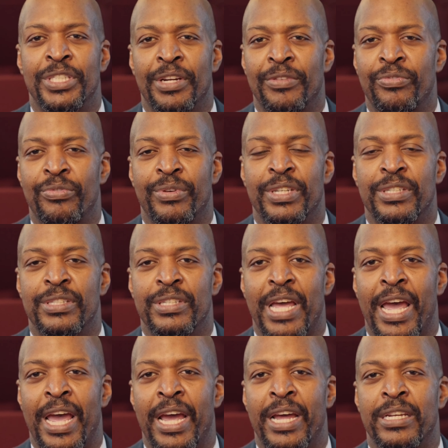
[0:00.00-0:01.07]
difference.
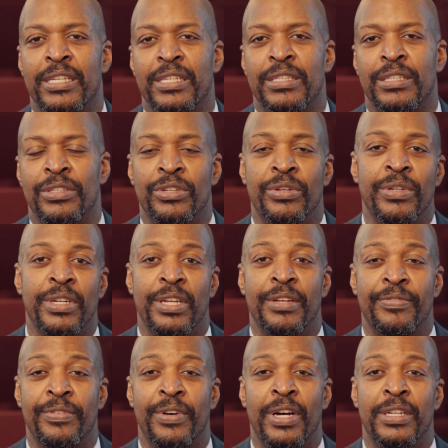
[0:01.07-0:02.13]
And the Unity
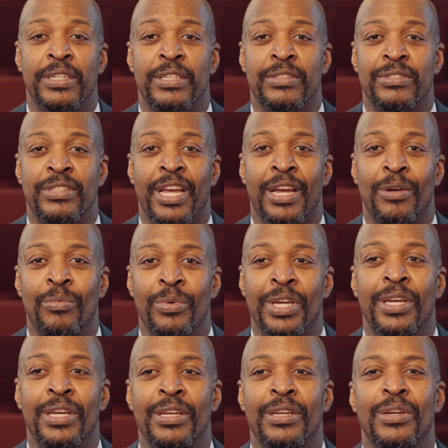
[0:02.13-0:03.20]
Fund is saying,
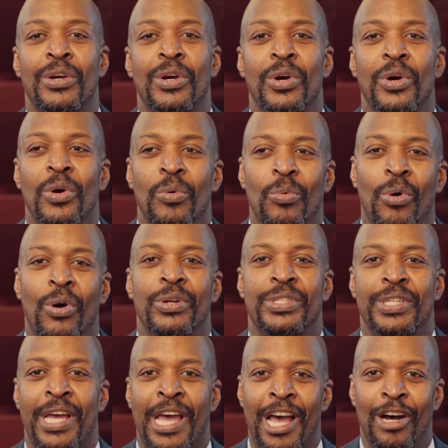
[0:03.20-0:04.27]
we
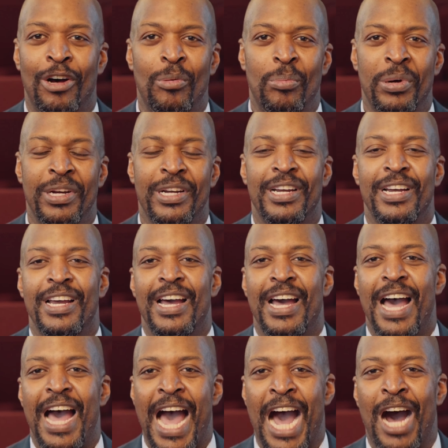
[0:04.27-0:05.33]
want to help
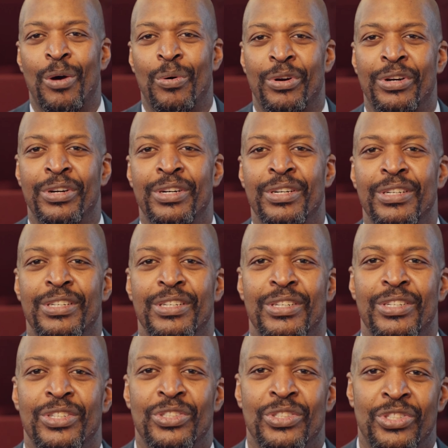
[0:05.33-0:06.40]
our
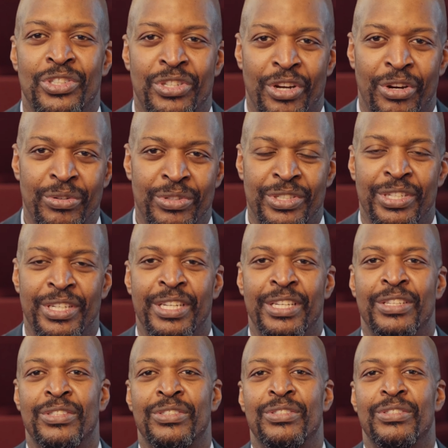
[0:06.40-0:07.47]

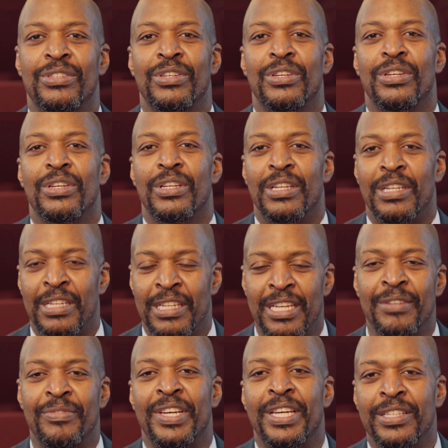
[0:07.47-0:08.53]
churches
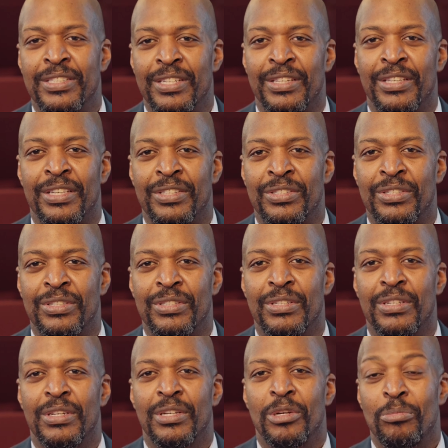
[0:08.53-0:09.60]
live into this
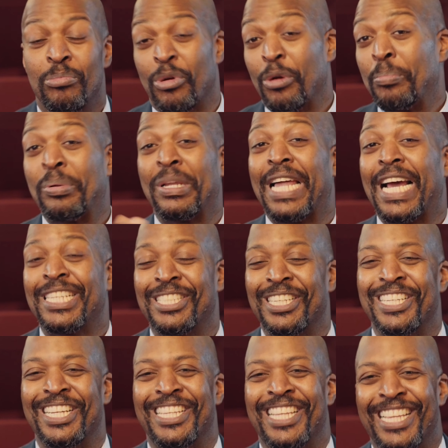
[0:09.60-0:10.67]

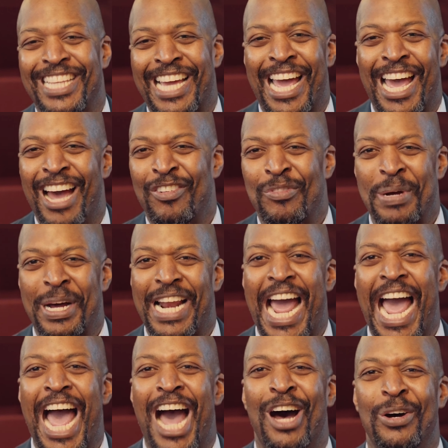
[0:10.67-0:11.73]
perplexity that they have about
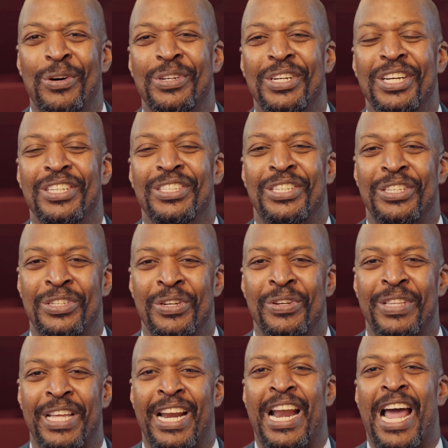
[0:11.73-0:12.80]
how to
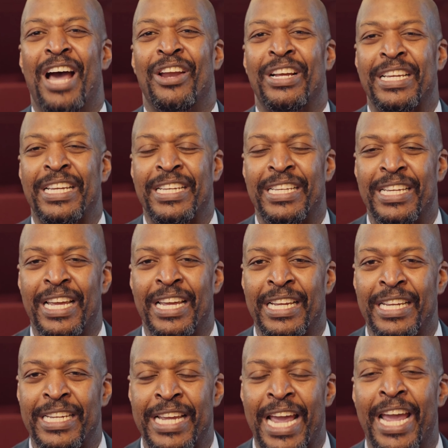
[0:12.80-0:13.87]
do that and how to
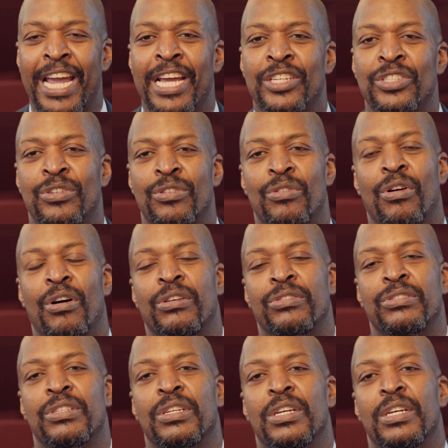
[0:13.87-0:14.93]
engage
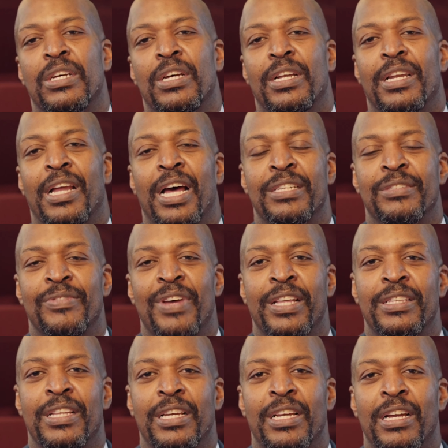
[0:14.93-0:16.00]
across lines of
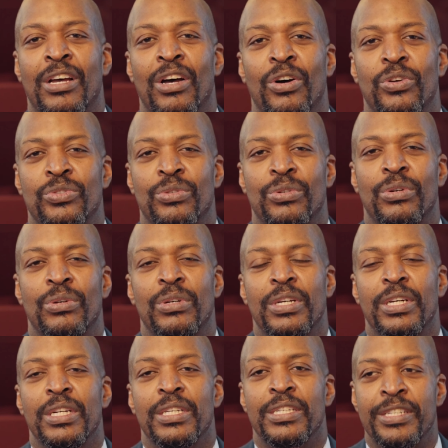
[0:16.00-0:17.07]
ethnic and cultural
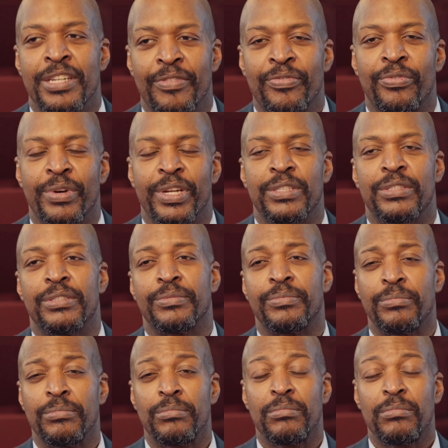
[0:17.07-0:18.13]
difference.
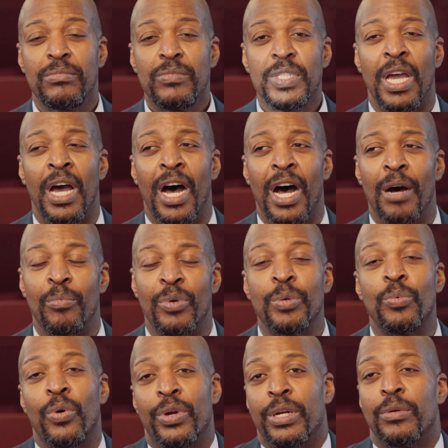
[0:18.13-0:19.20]

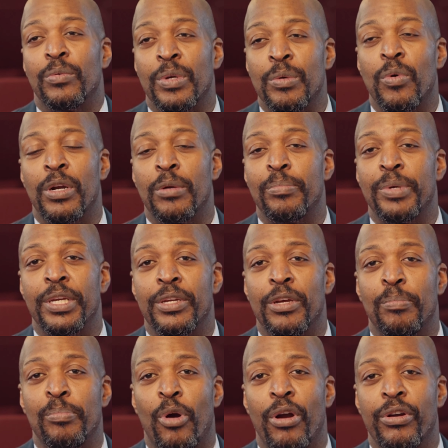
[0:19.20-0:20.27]
We want to be
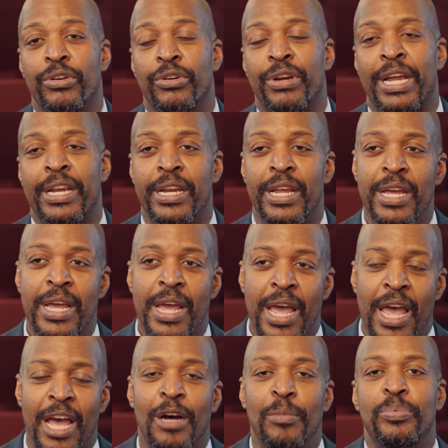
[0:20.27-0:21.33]
your partner and
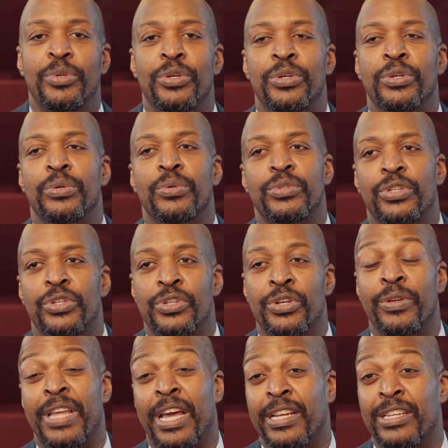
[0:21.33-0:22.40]
help you to
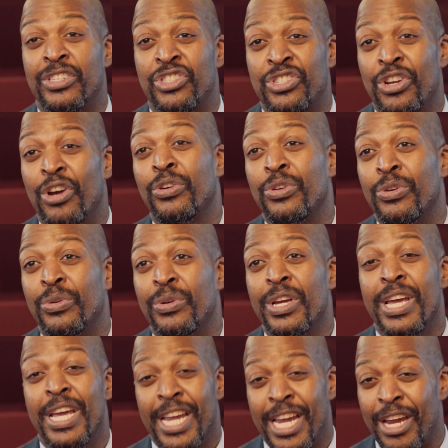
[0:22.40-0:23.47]
do that and show you
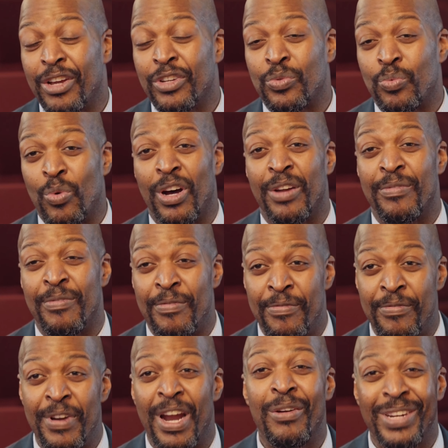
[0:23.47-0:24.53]
here's one
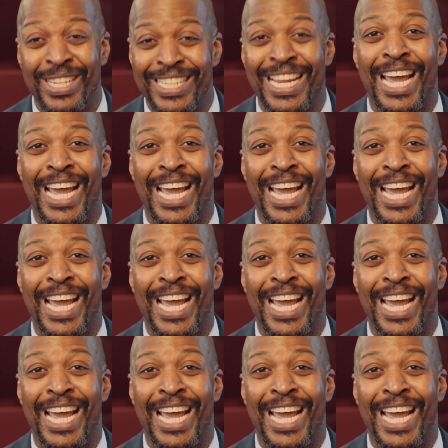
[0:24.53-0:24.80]
very